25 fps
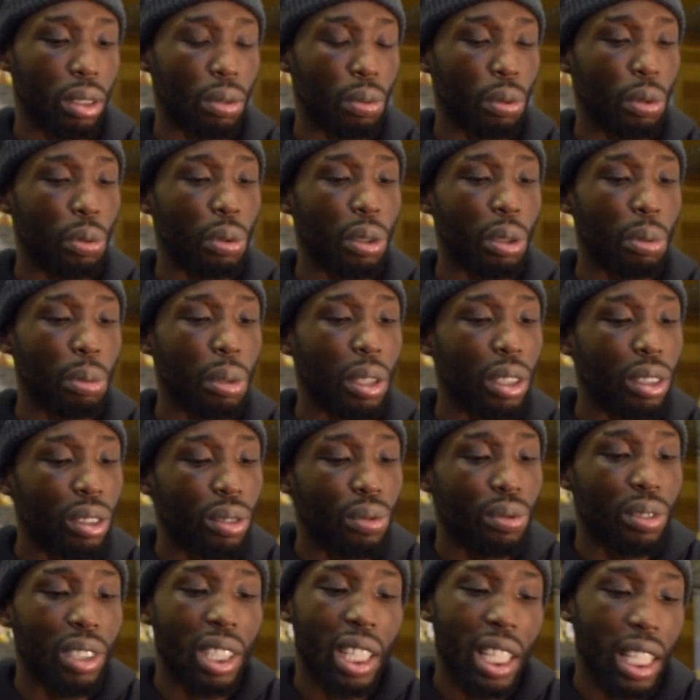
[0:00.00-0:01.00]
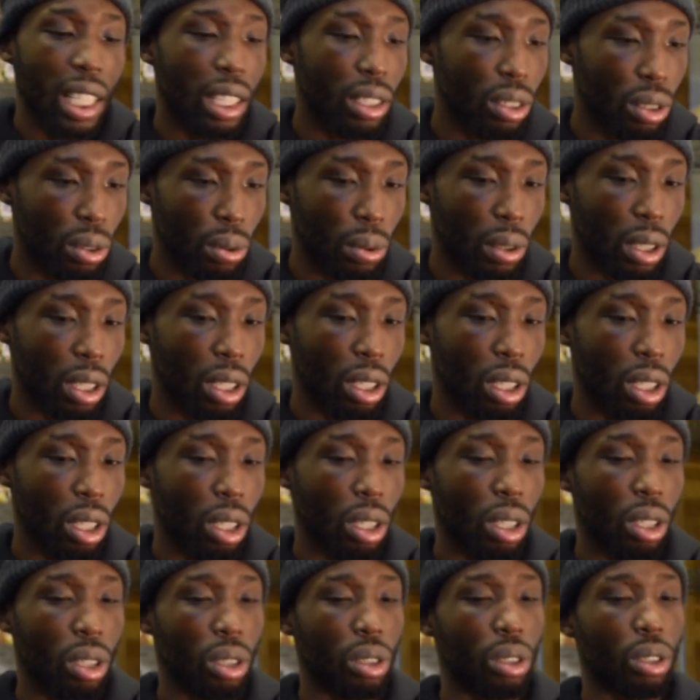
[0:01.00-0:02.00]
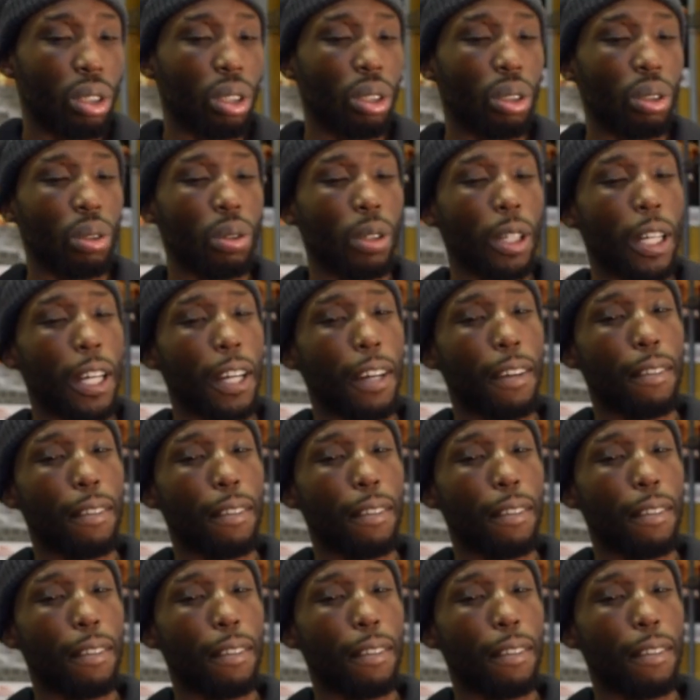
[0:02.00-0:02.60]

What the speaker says: we wouldn't be able to relate to it. So